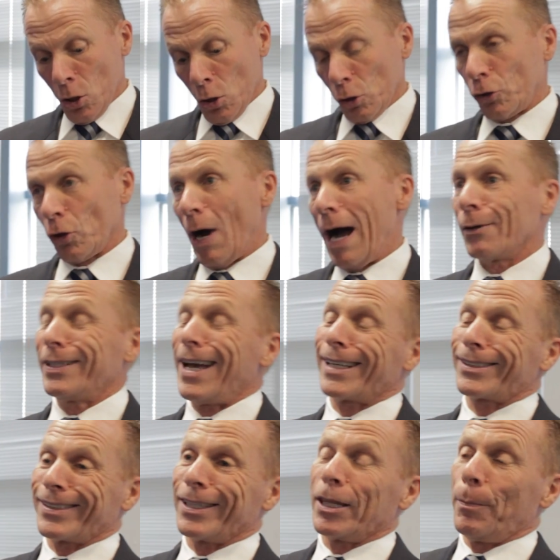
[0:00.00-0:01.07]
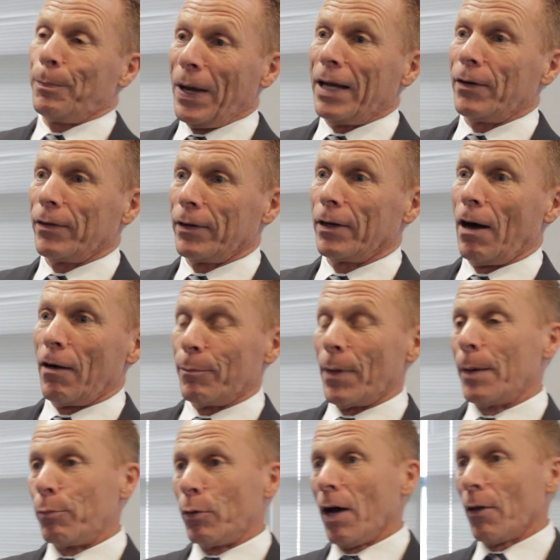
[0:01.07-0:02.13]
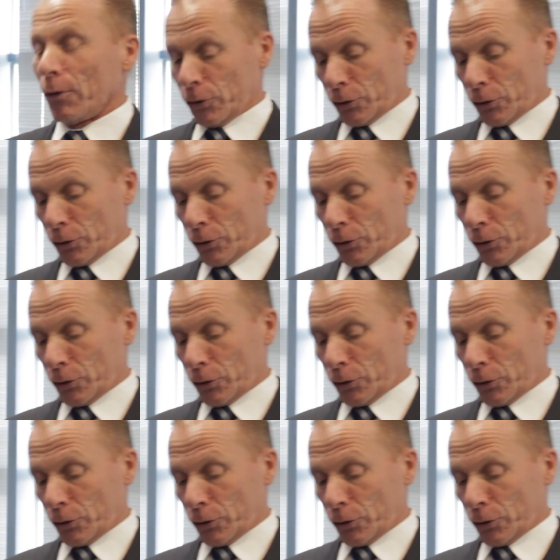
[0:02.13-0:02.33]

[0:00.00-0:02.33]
So I was actually the pet of my brother.